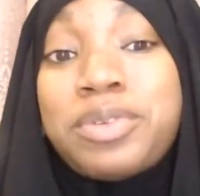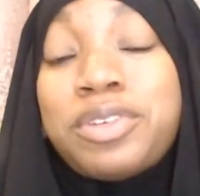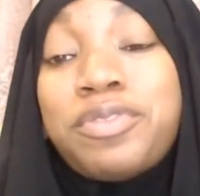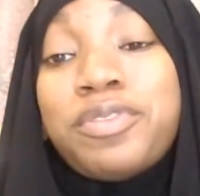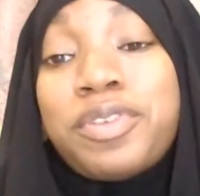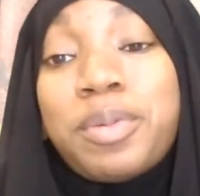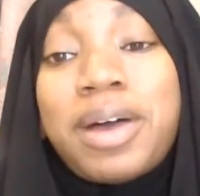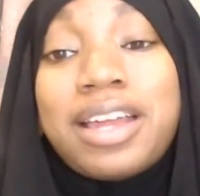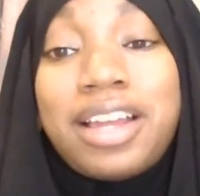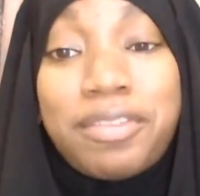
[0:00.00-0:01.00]
to fulfill my
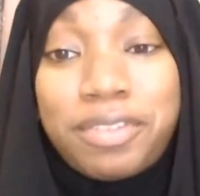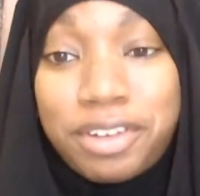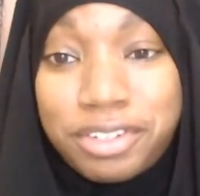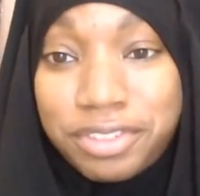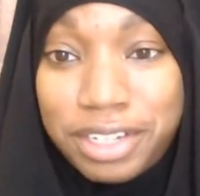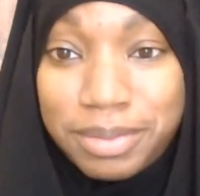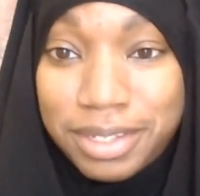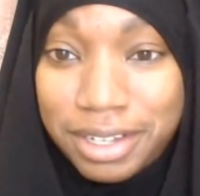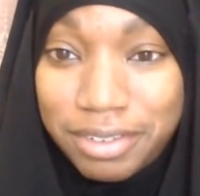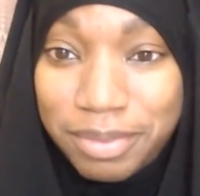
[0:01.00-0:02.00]
lifelong dreams
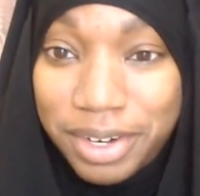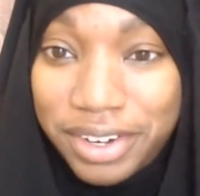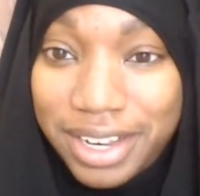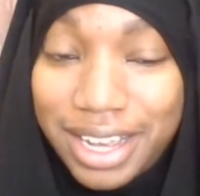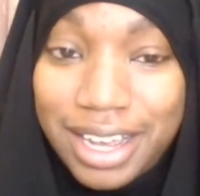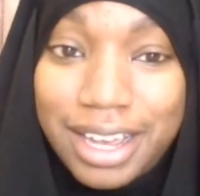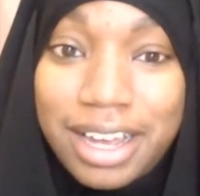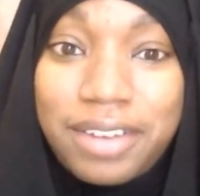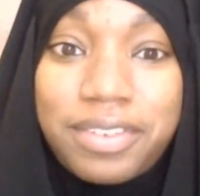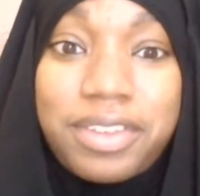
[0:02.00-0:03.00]
of marrying a
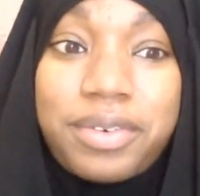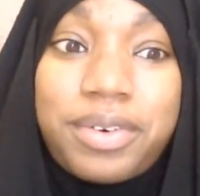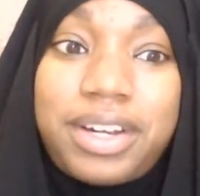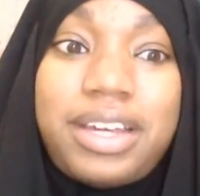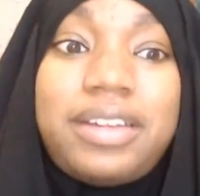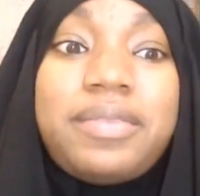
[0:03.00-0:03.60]
Hafidha of Quran.